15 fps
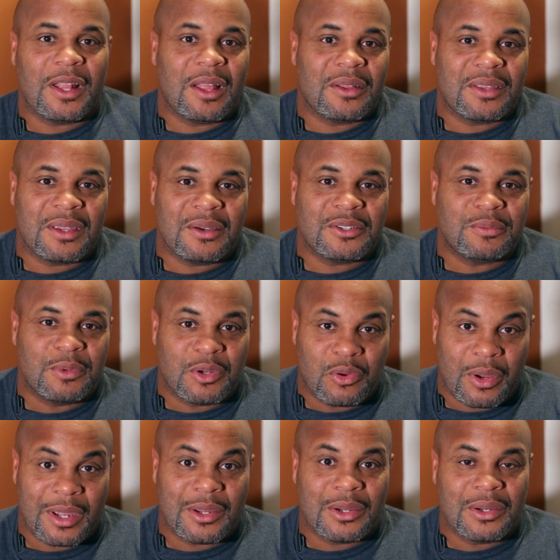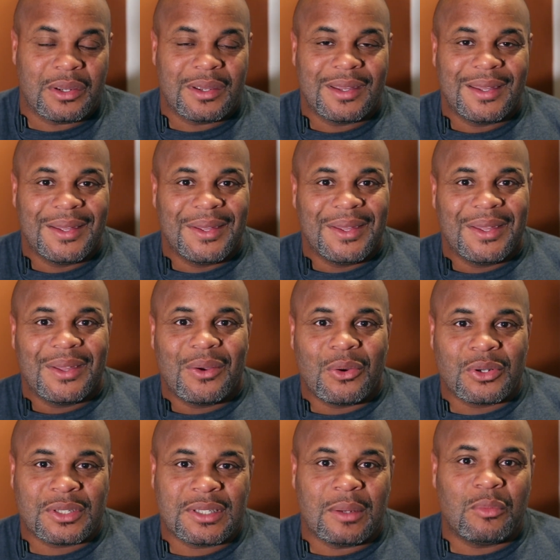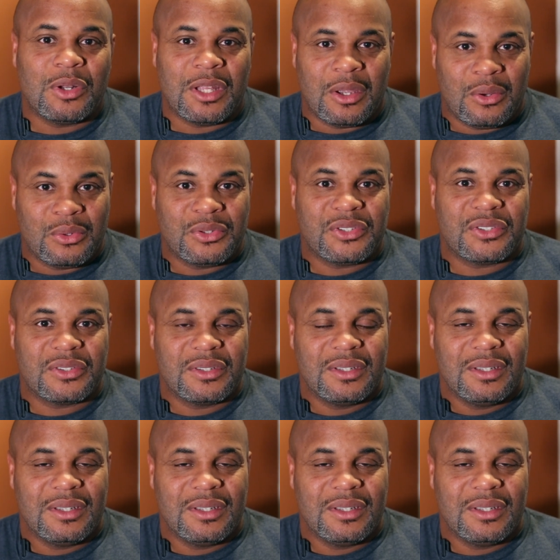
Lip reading: out there is McGregor or someone else.